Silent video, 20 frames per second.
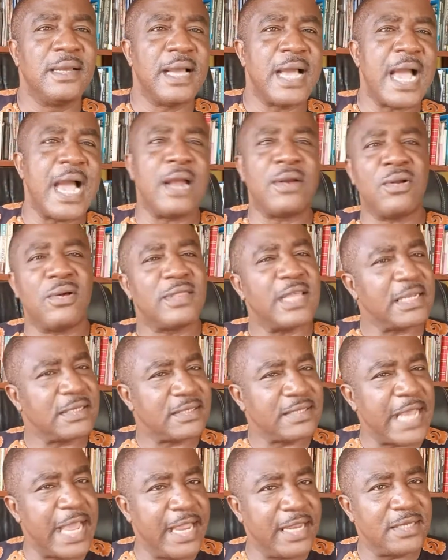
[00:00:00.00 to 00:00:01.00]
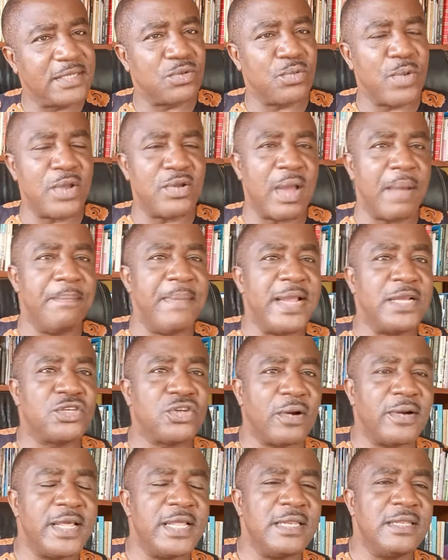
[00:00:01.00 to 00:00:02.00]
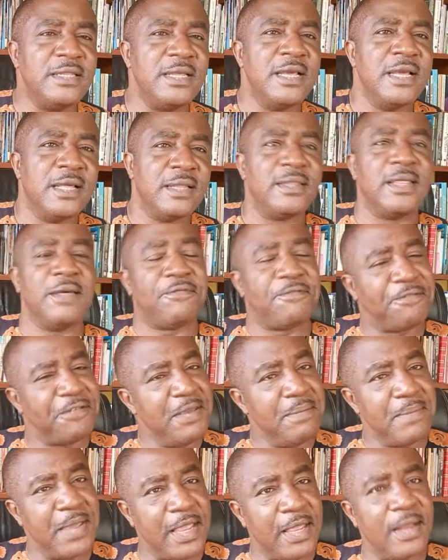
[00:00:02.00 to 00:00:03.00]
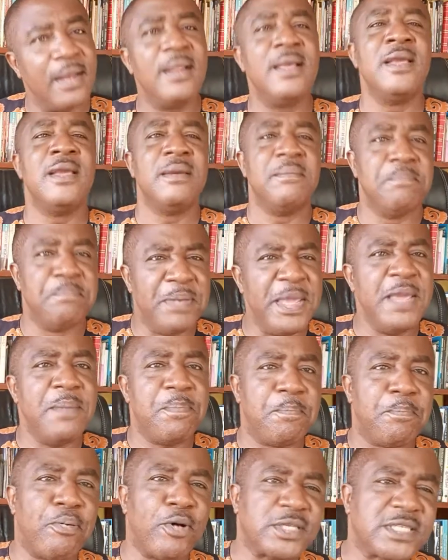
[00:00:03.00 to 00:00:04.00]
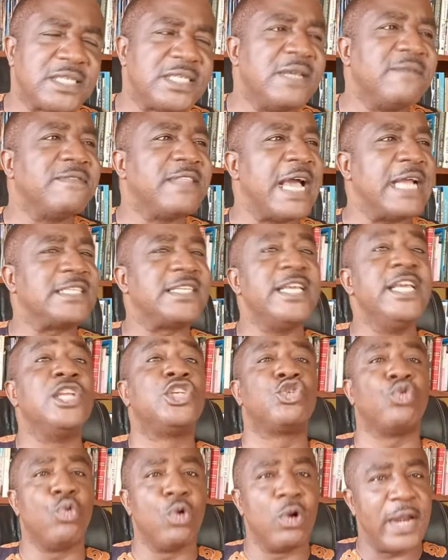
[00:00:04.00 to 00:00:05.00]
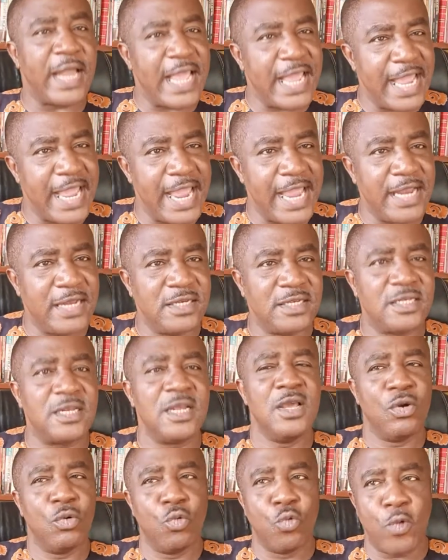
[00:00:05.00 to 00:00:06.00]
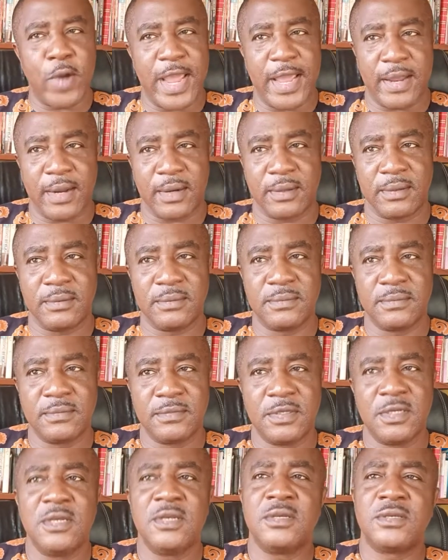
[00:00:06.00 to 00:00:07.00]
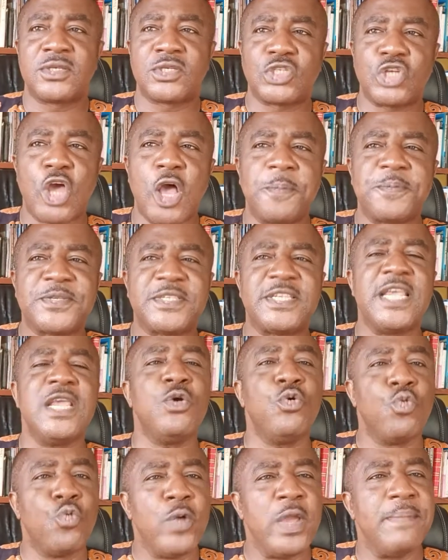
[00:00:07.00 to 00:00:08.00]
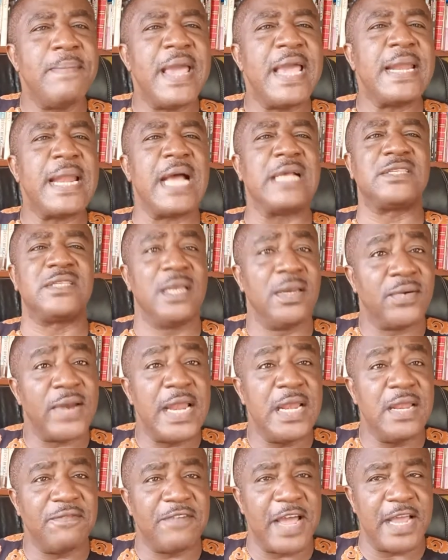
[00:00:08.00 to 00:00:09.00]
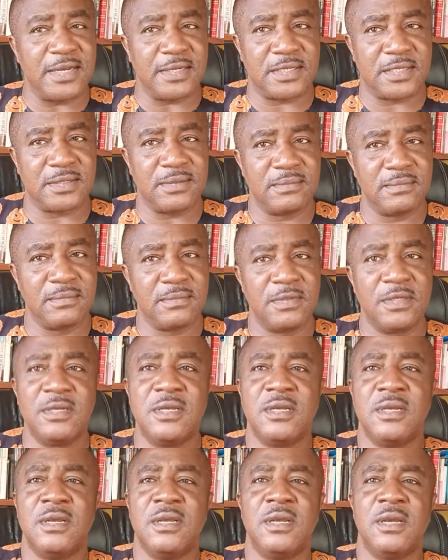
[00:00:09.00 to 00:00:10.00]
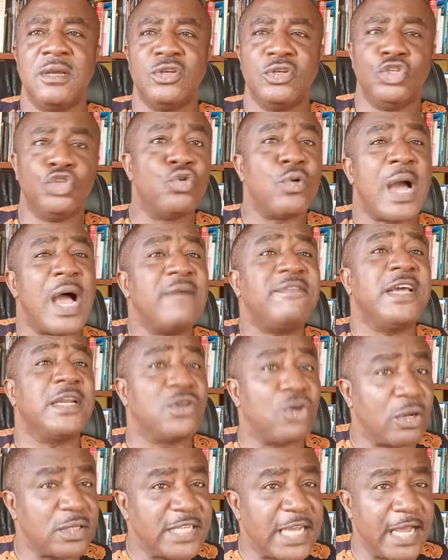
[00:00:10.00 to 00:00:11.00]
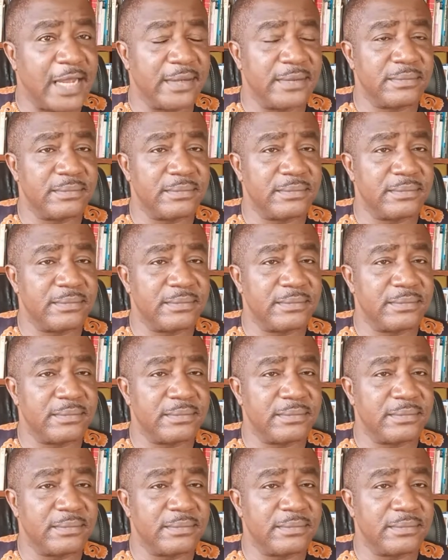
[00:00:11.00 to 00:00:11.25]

another sex, when you are mentoring the female, be positive that it will end well. Stop seeing women as irrelevant. You have a daughter.